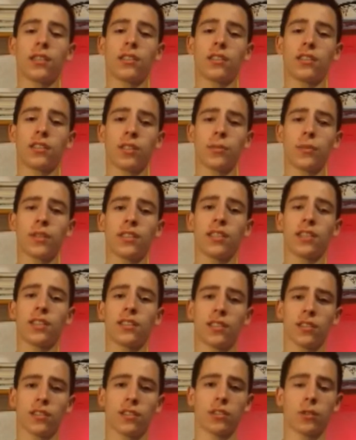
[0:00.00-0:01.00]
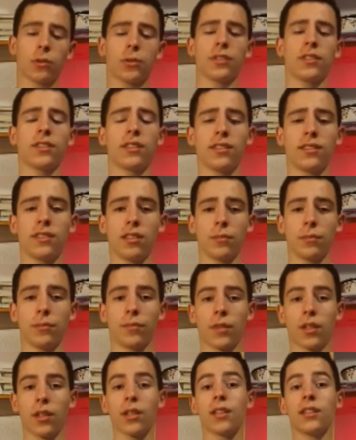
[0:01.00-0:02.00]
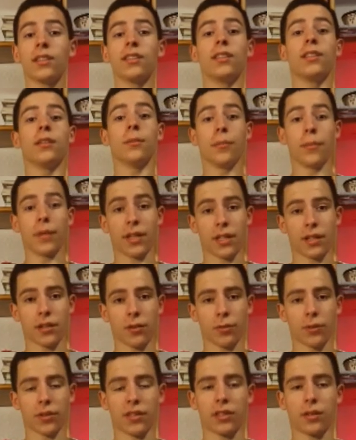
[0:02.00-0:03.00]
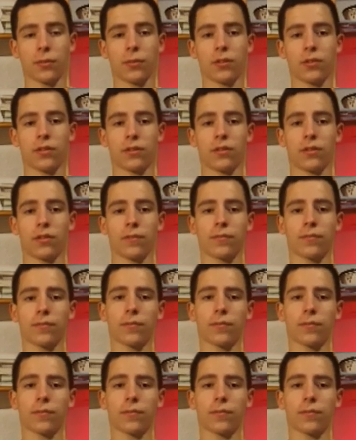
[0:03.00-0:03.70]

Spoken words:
somatic sensory system, the mechanoreceptors.